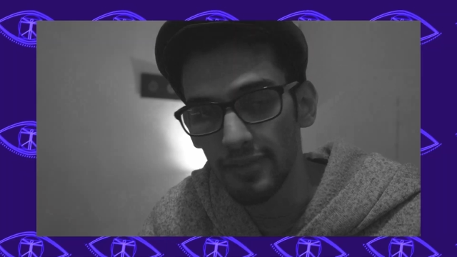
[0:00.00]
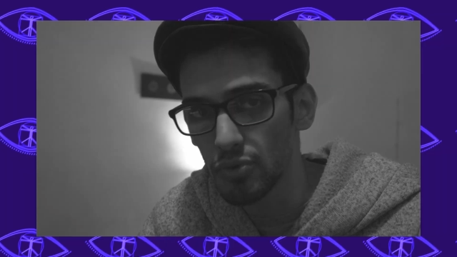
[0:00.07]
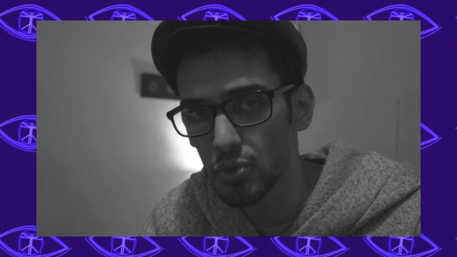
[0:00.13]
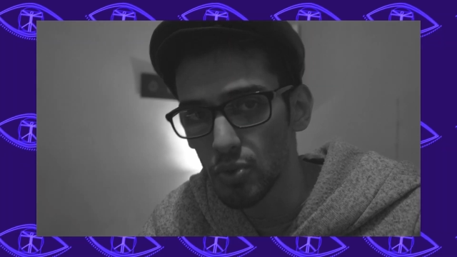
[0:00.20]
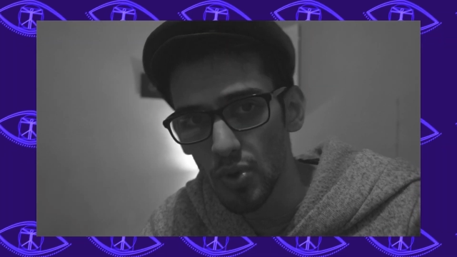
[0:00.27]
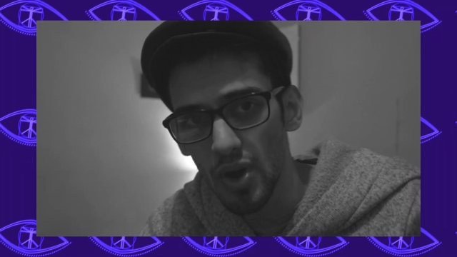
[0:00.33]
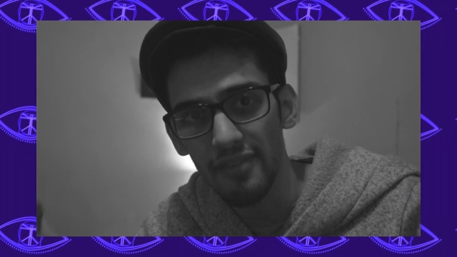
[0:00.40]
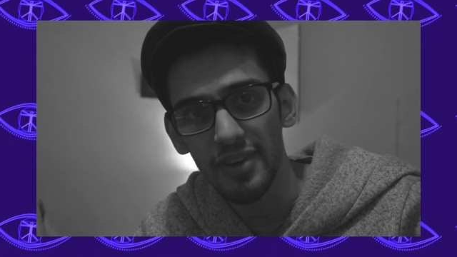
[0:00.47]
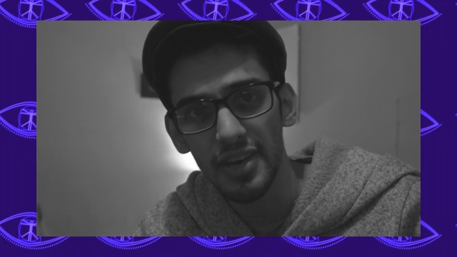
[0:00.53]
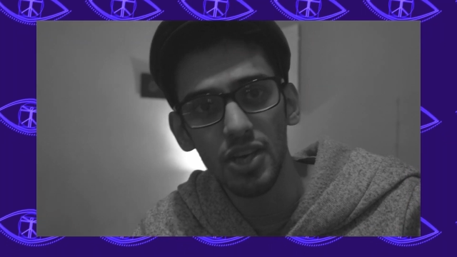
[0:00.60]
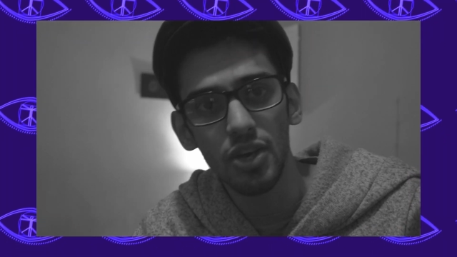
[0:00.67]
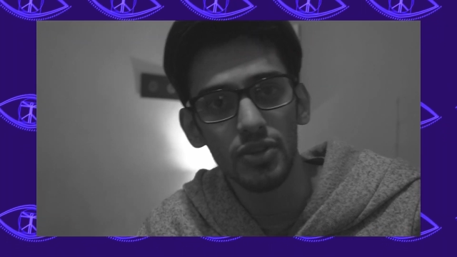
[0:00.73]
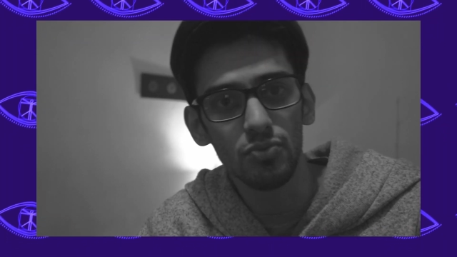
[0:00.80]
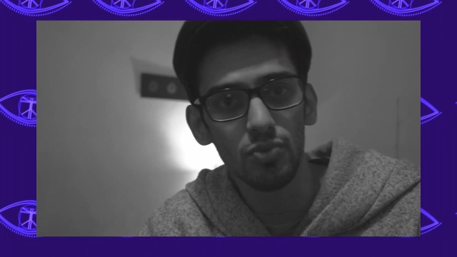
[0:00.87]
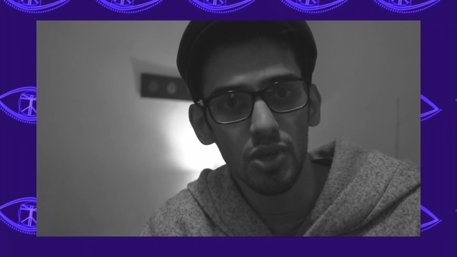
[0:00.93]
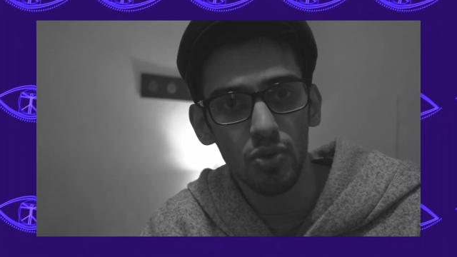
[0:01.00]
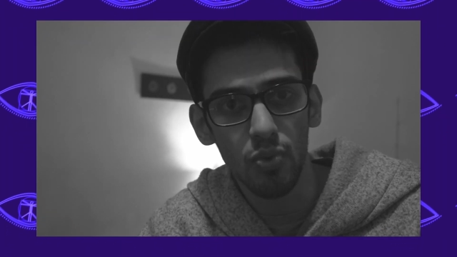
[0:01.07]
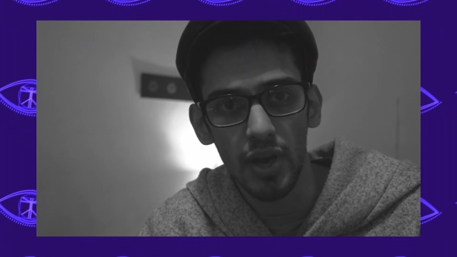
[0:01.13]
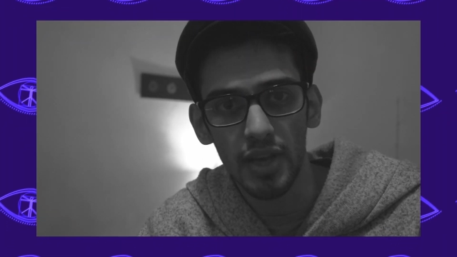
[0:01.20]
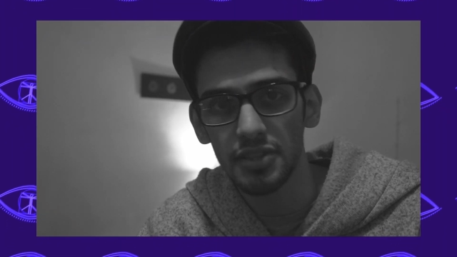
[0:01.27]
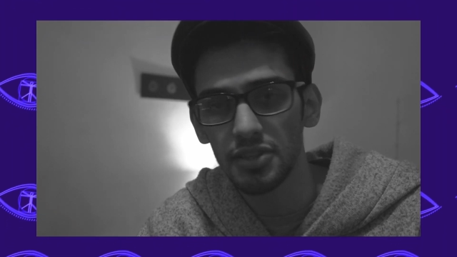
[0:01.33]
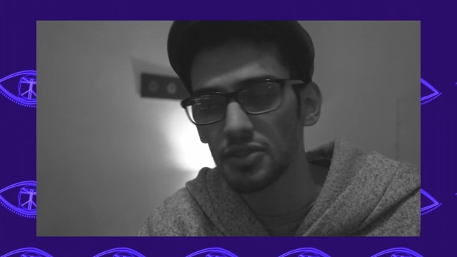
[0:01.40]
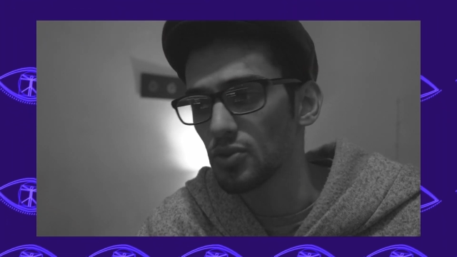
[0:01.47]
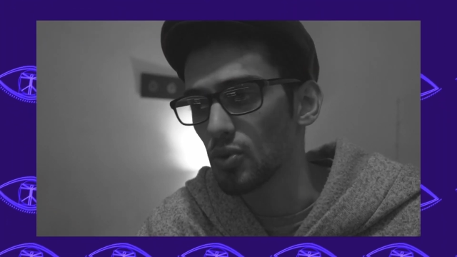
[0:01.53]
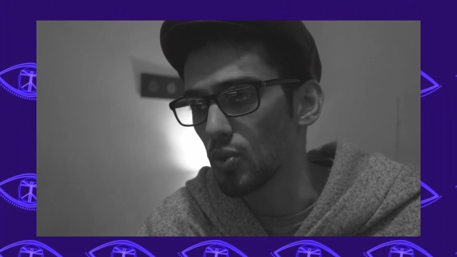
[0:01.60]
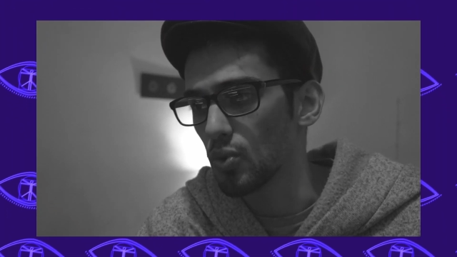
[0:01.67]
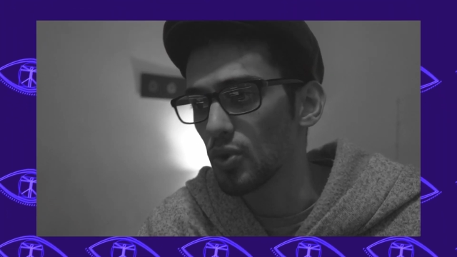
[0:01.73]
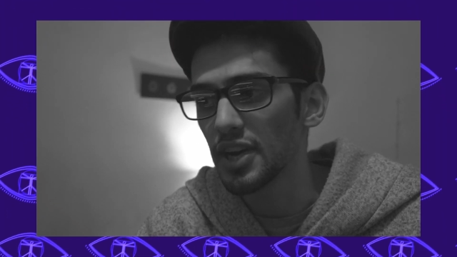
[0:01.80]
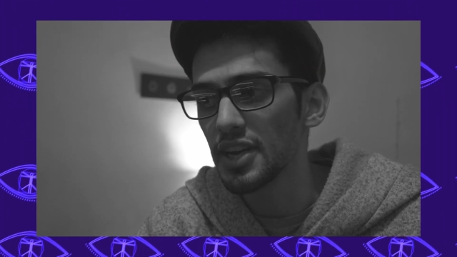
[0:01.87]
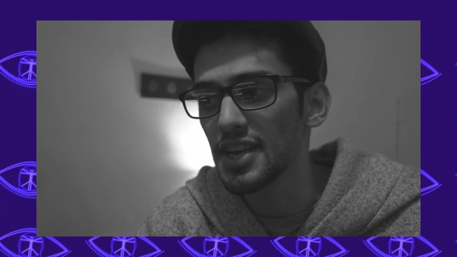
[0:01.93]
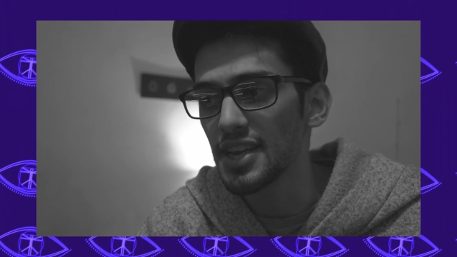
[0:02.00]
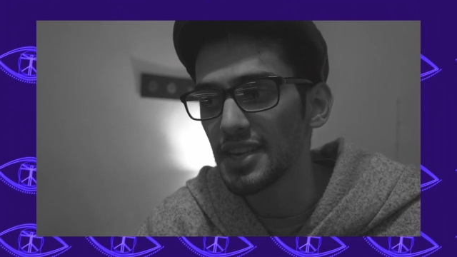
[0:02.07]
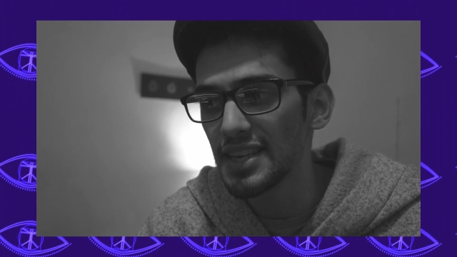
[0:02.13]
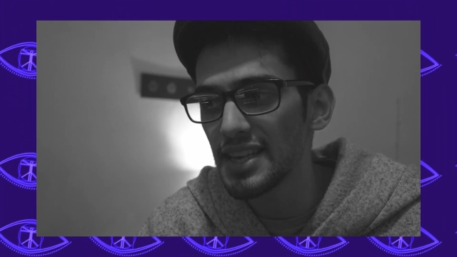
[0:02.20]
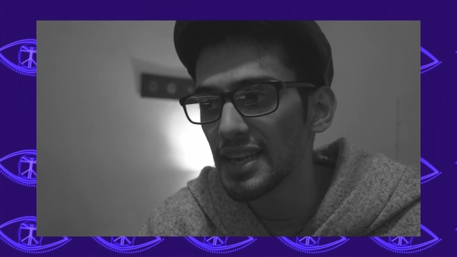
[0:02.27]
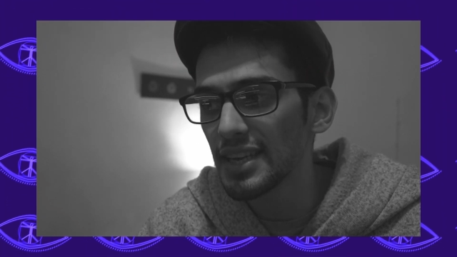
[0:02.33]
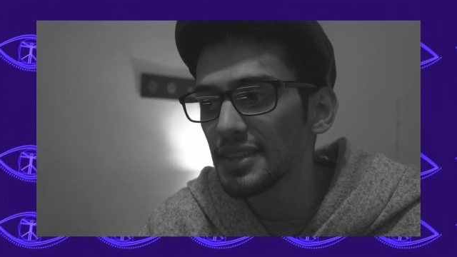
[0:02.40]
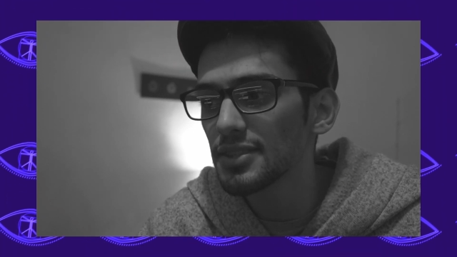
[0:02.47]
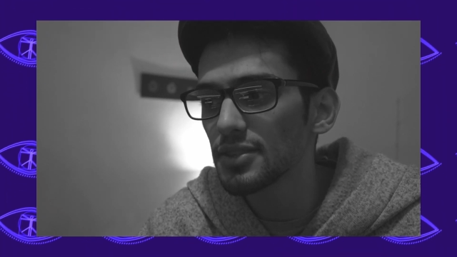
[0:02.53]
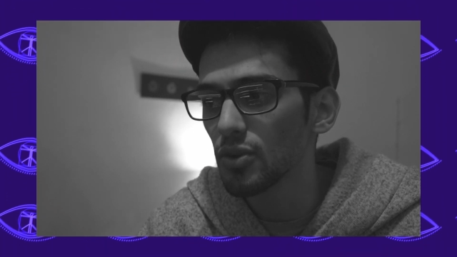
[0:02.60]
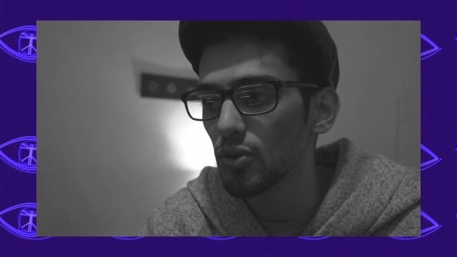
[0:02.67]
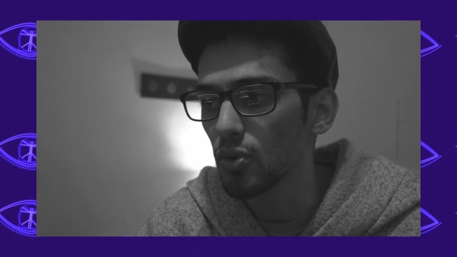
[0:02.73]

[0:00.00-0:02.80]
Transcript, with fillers: if you do have any other requests or any ideas